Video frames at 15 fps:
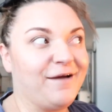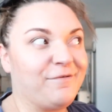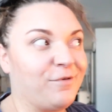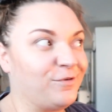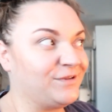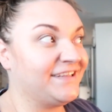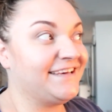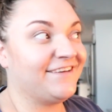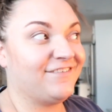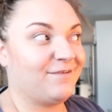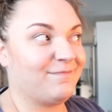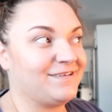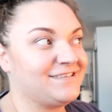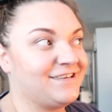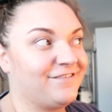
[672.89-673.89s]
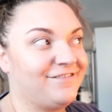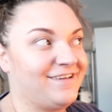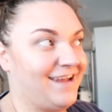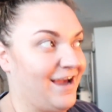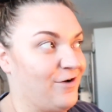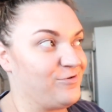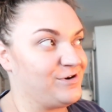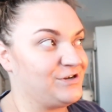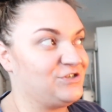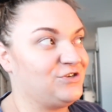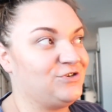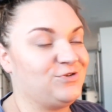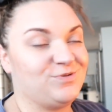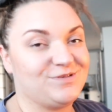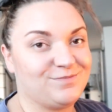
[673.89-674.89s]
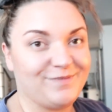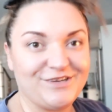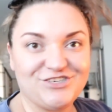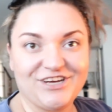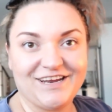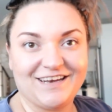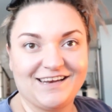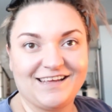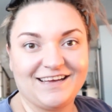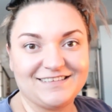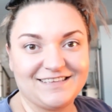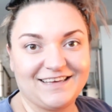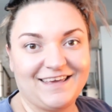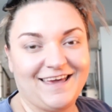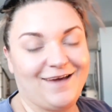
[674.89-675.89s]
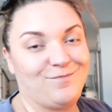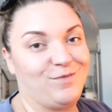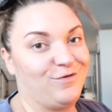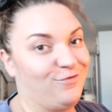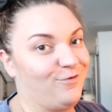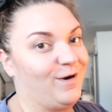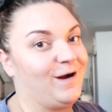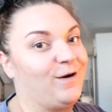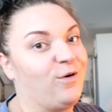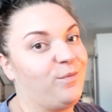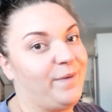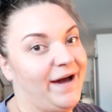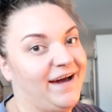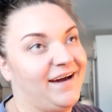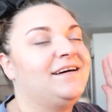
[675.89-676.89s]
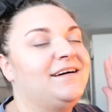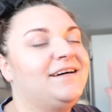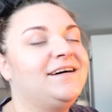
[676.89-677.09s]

I'm only giving myself an hour to do as much editing as I can before I go back